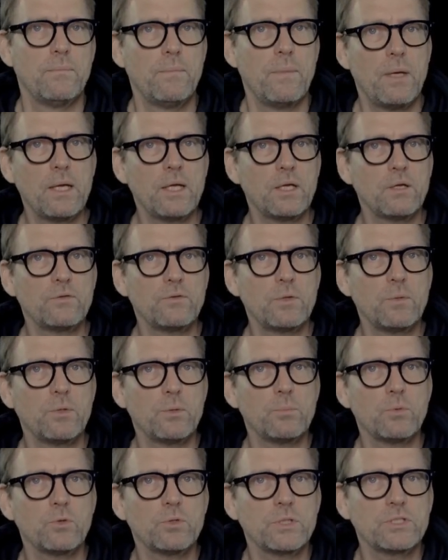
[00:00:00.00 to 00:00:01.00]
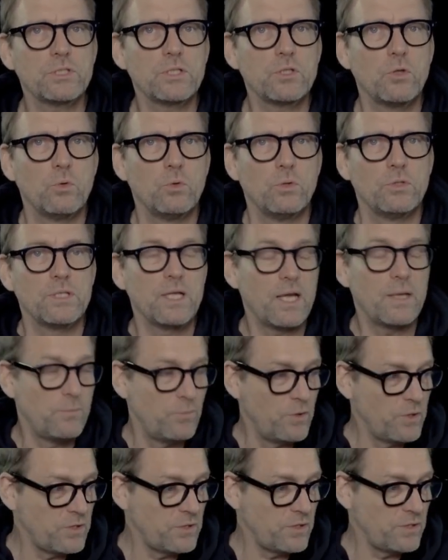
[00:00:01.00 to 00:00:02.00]
Hello from the Barista Course
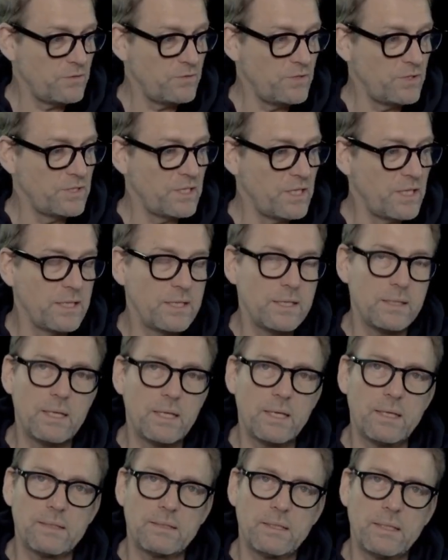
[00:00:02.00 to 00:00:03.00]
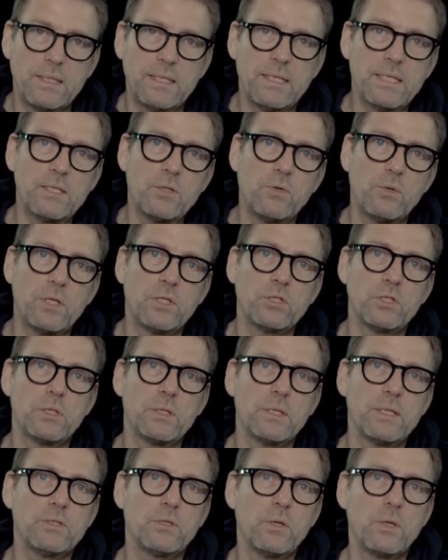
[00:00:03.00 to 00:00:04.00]
Hamburg. Today, the Ligre region
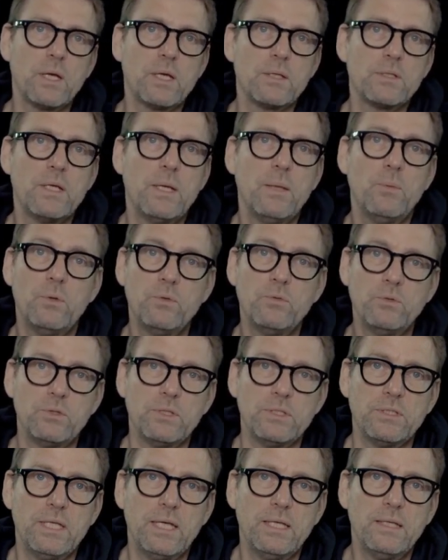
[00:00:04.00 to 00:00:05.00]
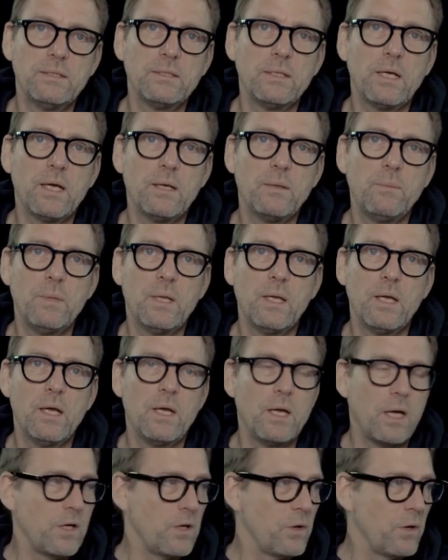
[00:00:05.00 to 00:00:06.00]
is on our table for the second time,
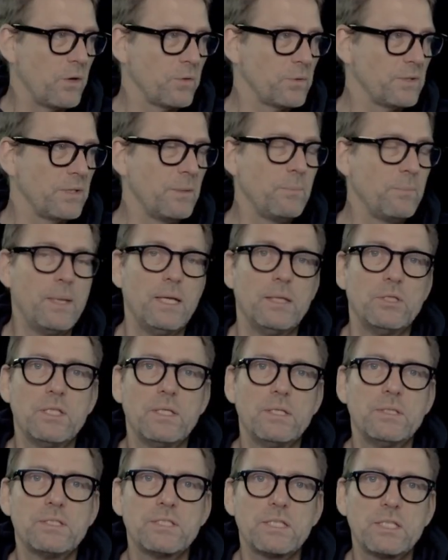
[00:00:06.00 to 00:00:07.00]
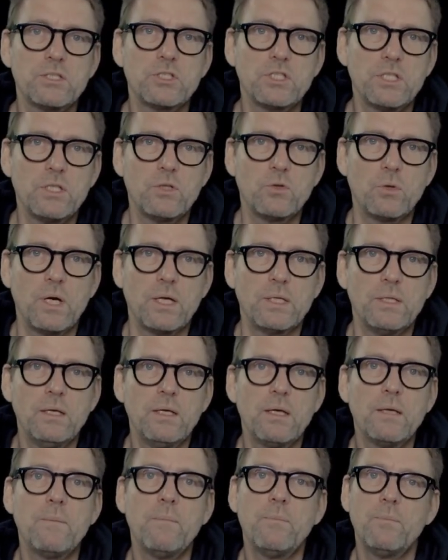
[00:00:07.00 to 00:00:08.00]
along with the matching CG
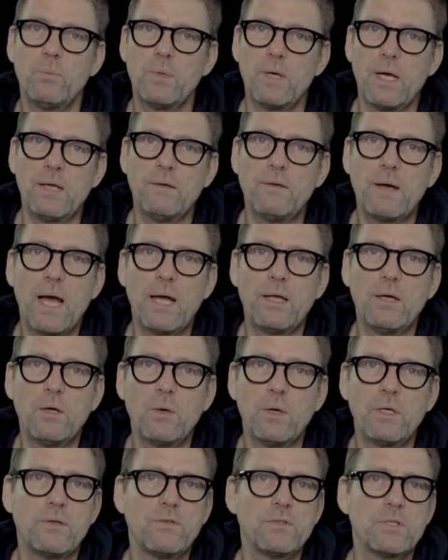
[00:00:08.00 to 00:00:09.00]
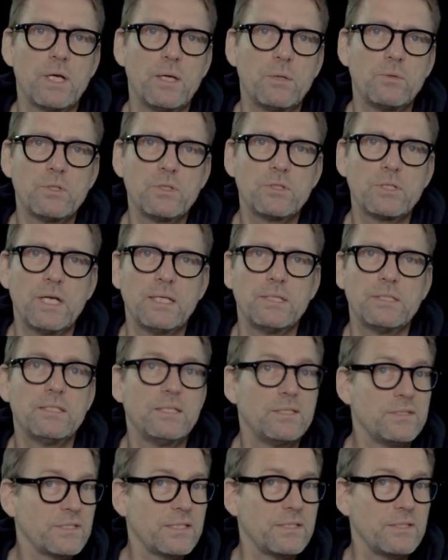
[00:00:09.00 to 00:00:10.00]
grinder. We have had a lot of time to test
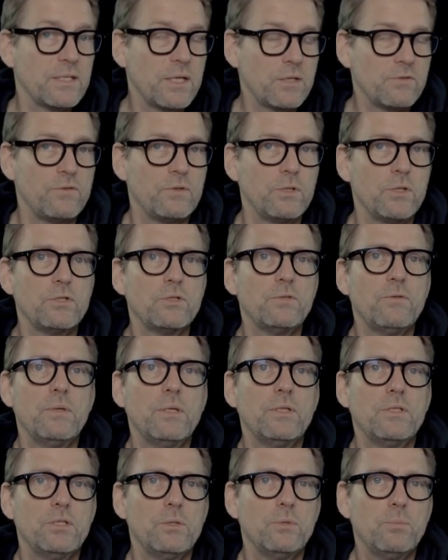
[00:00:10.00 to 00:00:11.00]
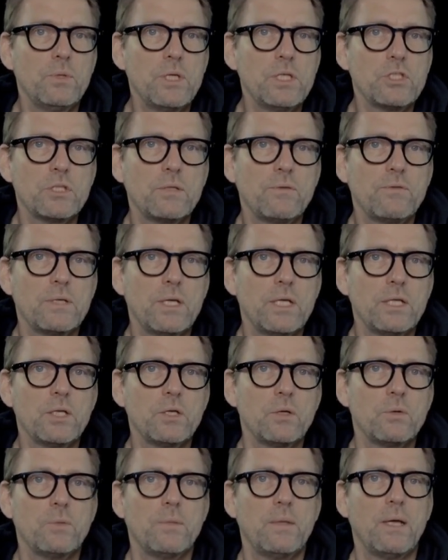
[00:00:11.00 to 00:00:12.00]
it since our first impression
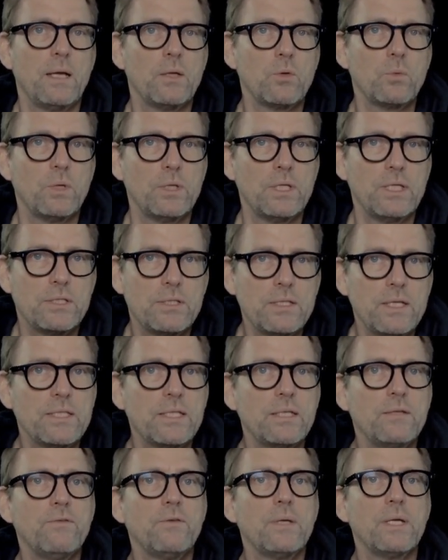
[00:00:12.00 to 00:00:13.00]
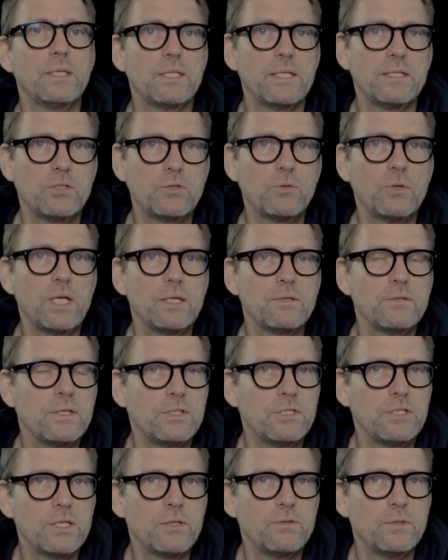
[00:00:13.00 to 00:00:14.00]
video, and what exciting findings we have
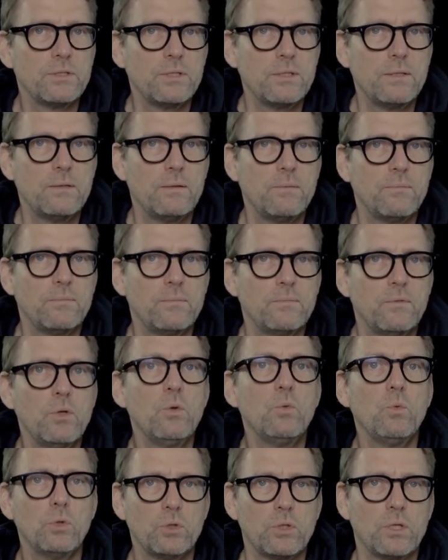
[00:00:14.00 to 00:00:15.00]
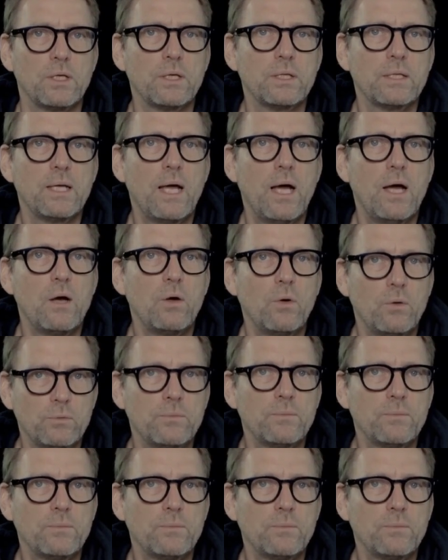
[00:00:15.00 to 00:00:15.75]
discovered, you will learn now.